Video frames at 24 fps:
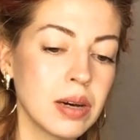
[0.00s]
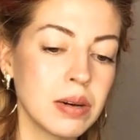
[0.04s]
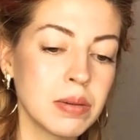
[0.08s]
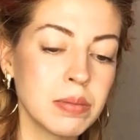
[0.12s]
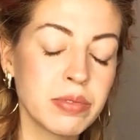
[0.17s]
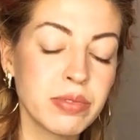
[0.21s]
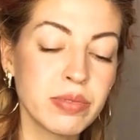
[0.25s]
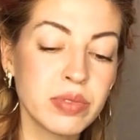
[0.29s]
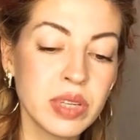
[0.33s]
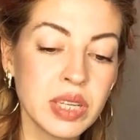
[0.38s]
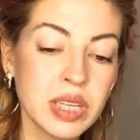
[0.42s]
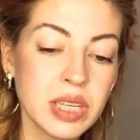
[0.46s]

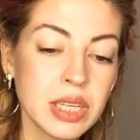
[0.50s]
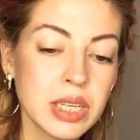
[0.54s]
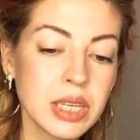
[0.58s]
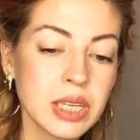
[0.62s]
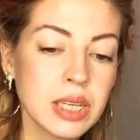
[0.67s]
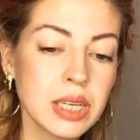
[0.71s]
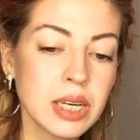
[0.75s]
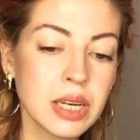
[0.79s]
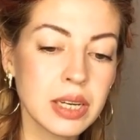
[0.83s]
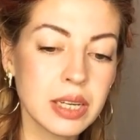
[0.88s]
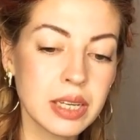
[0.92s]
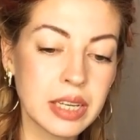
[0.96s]
I'm
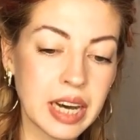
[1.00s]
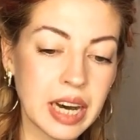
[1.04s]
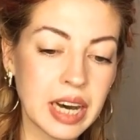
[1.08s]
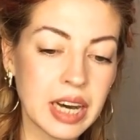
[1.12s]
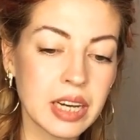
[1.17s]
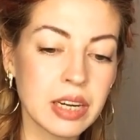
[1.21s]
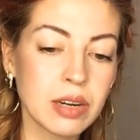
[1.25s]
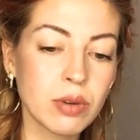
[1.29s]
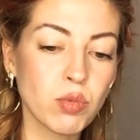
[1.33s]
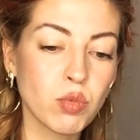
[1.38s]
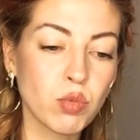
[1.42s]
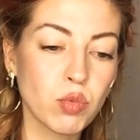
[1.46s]
feeling
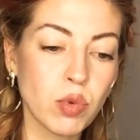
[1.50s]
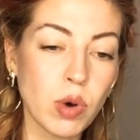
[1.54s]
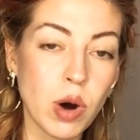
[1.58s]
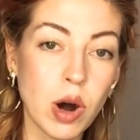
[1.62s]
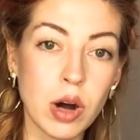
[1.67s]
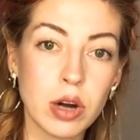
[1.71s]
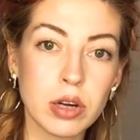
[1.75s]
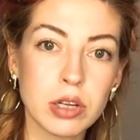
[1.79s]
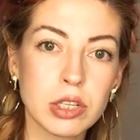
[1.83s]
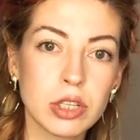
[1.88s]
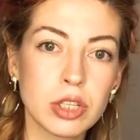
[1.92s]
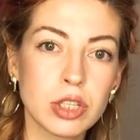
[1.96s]
again
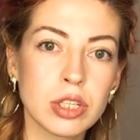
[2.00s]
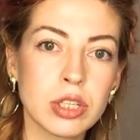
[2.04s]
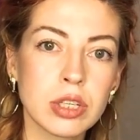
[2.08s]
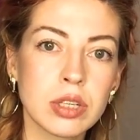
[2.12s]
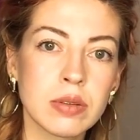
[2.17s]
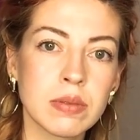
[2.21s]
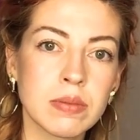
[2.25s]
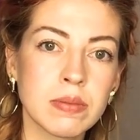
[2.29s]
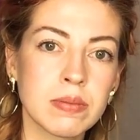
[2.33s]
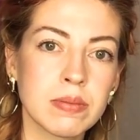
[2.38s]
watch.